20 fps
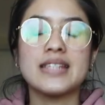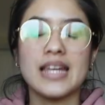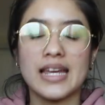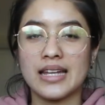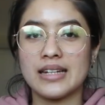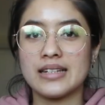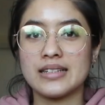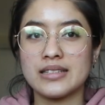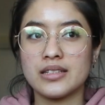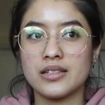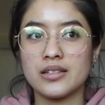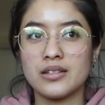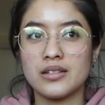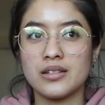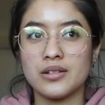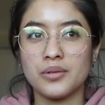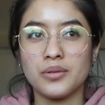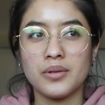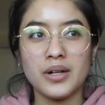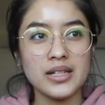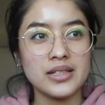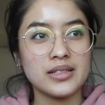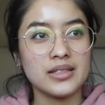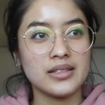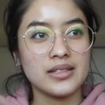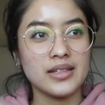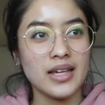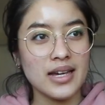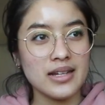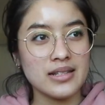stained, what?
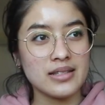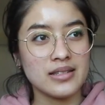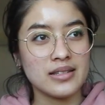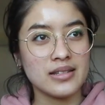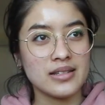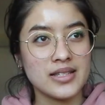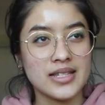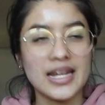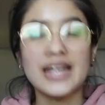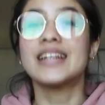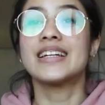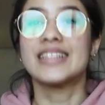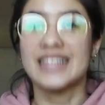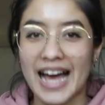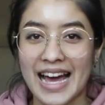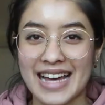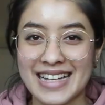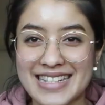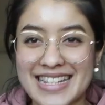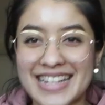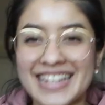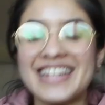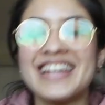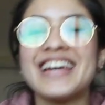Yes, stained glass,